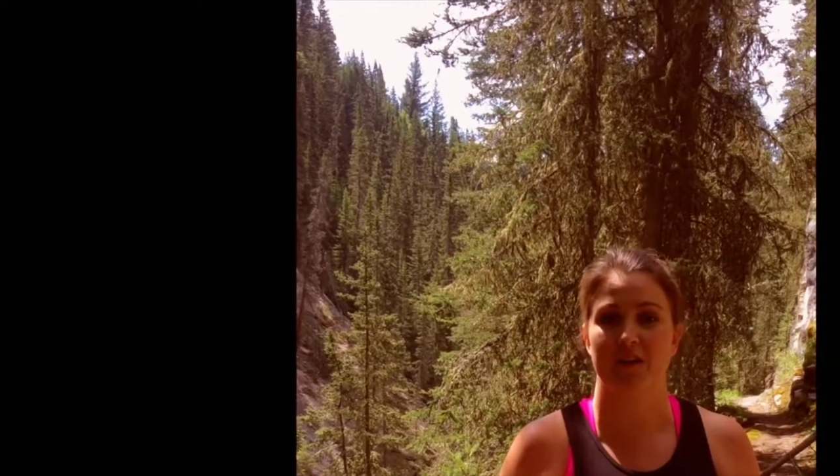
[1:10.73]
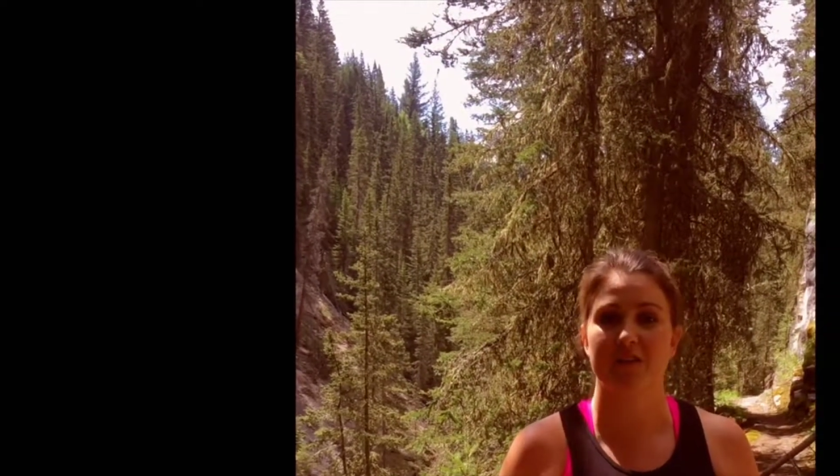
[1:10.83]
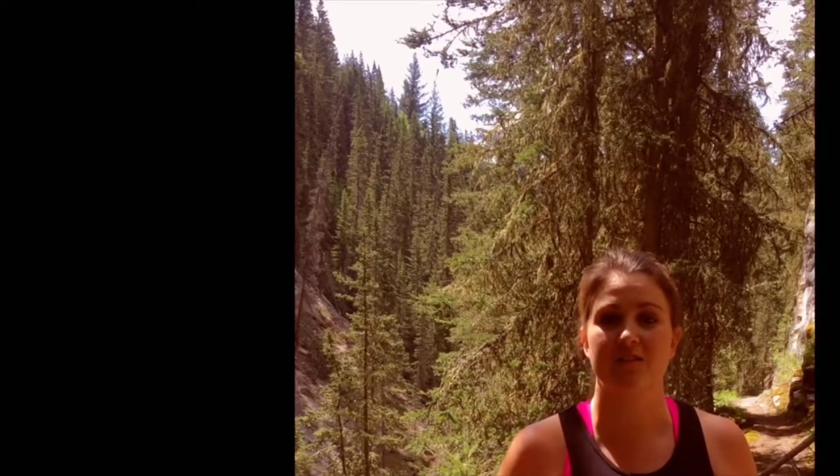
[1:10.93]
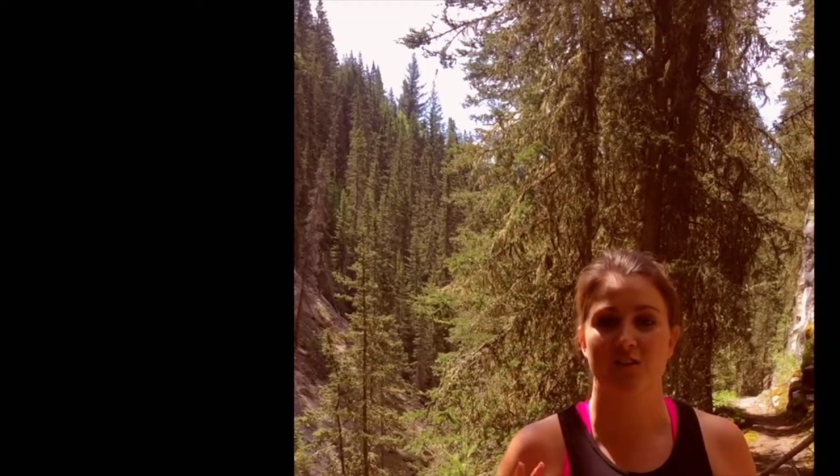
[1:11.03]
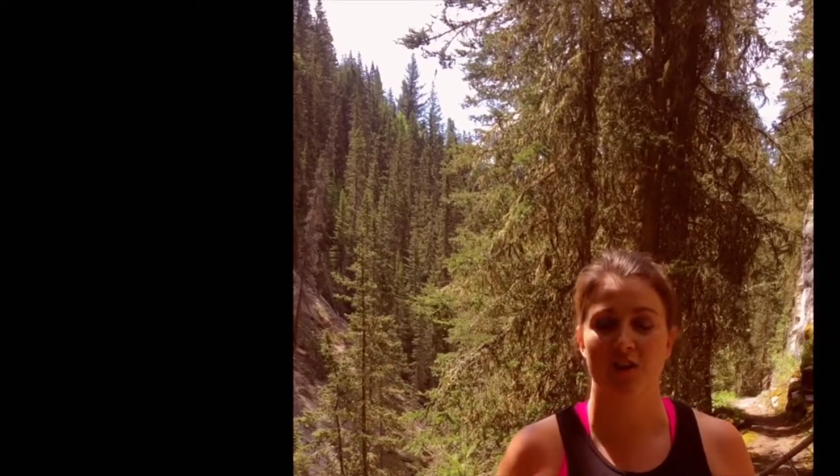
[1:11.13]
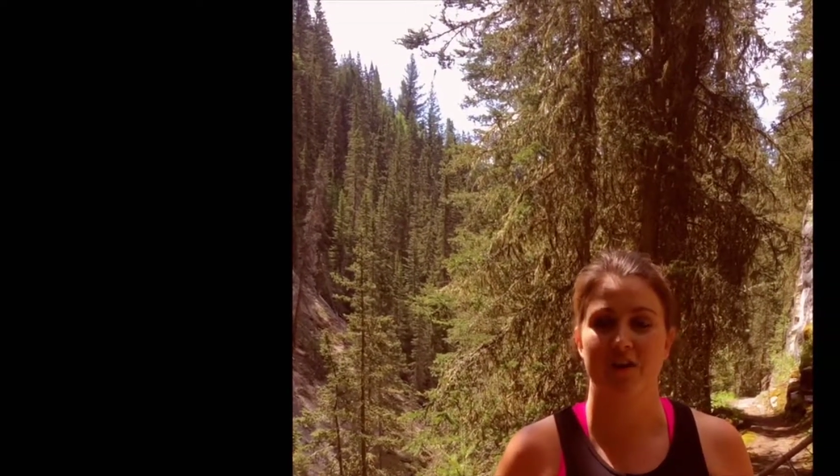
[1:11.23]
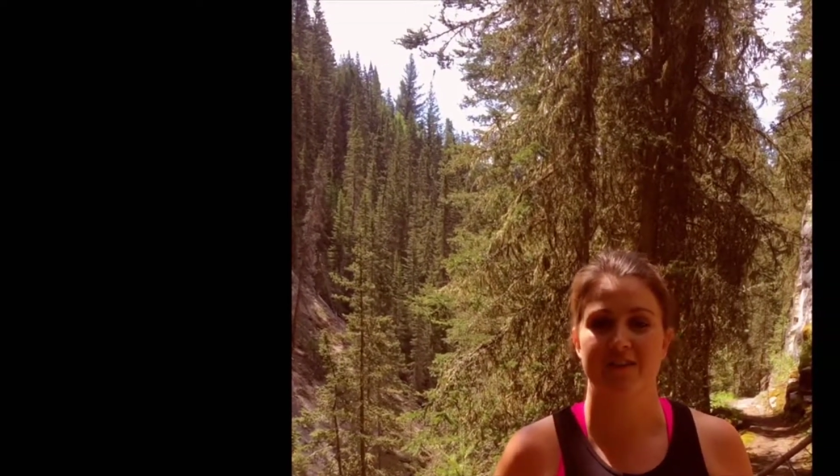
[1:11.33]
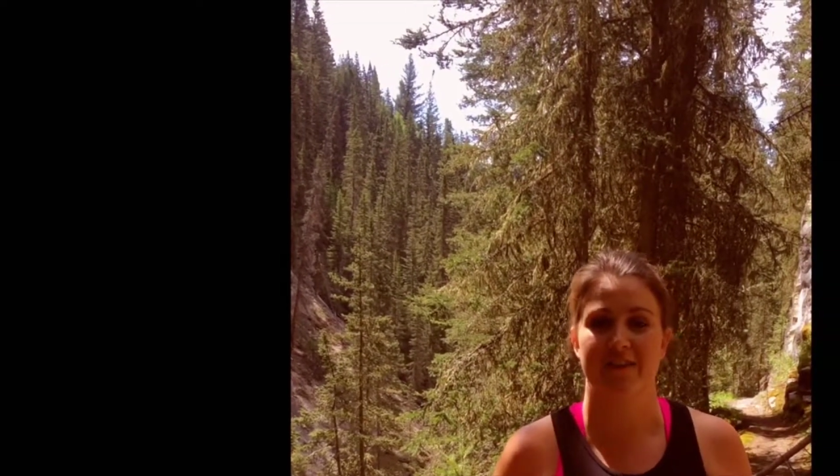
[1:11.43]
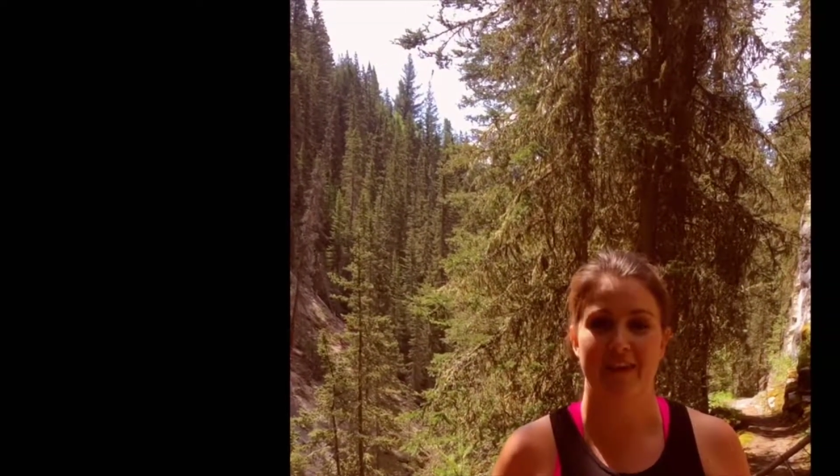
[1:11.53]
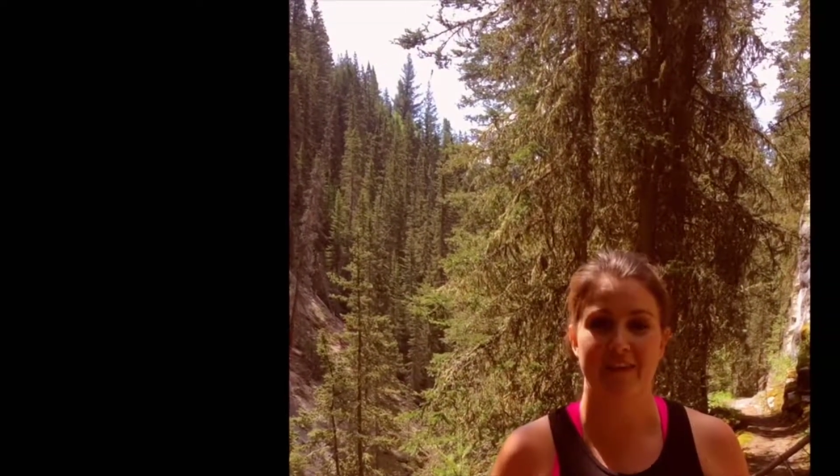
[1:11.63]
us to cross
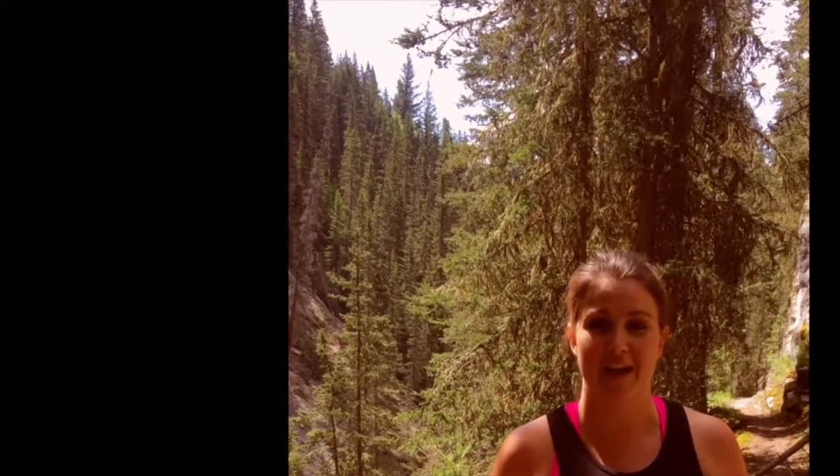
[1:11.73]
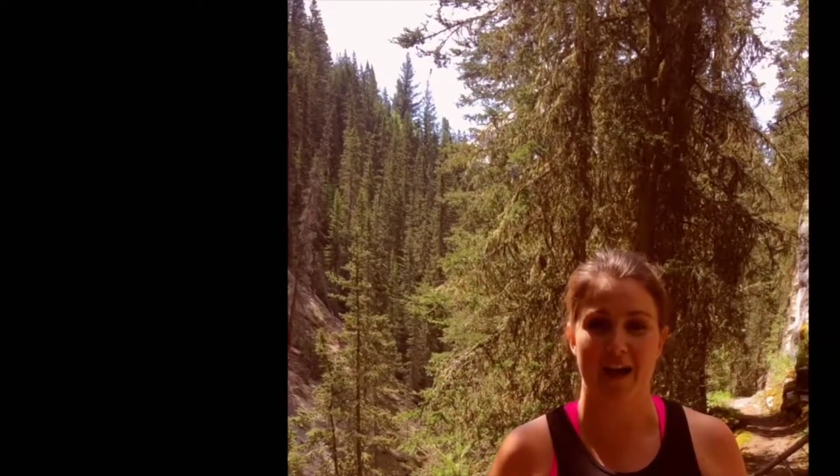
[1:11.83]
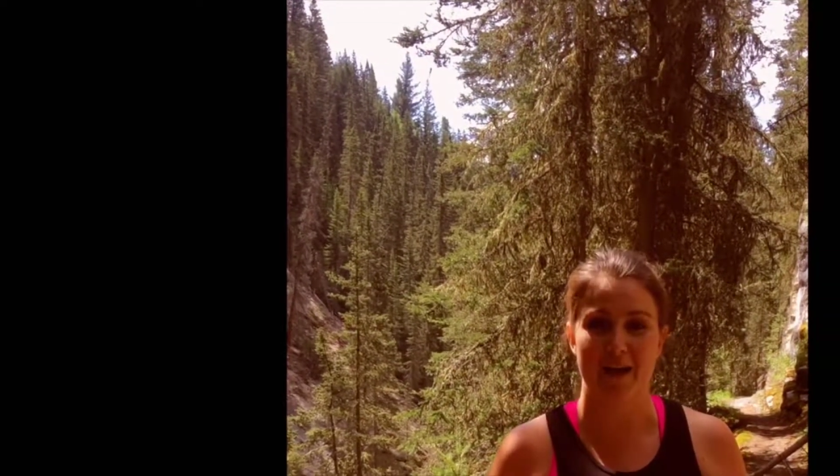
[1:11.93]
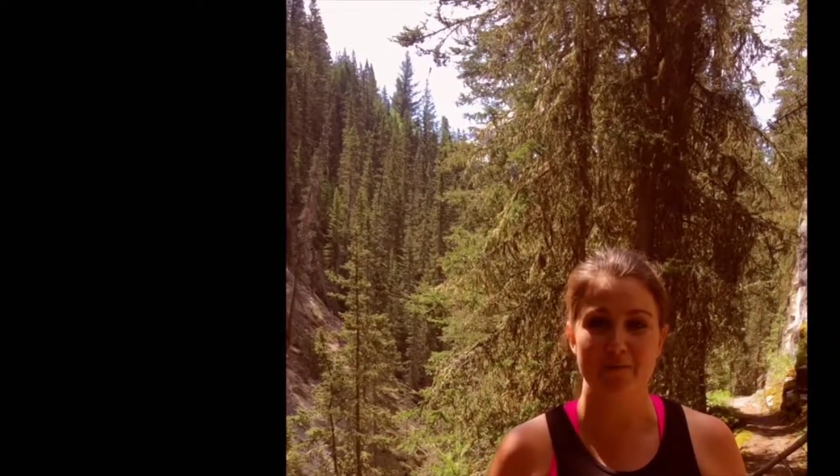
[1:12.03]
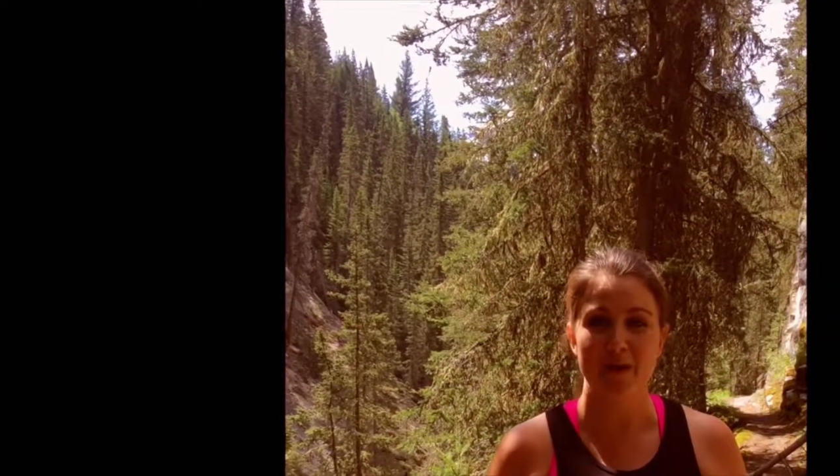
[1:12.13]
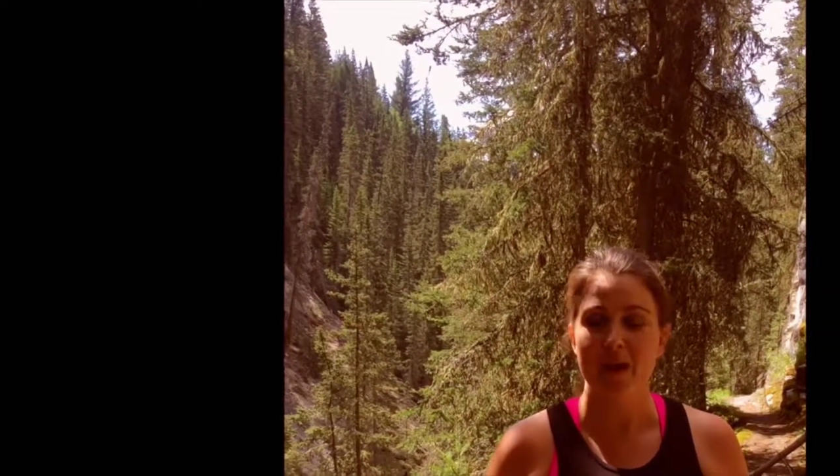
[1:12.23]
at that time.